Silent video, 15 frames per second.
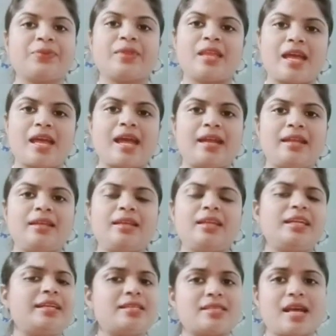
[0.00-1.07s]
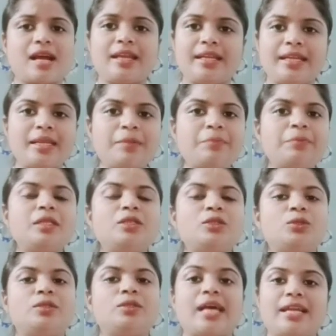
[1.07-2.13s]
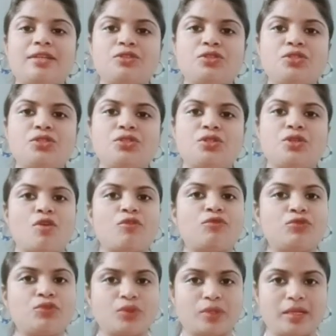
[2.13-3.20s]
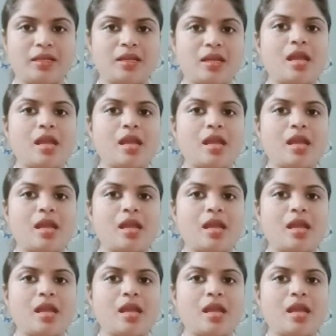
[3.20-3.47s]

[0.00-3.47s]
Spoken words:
and it is unable to digest your food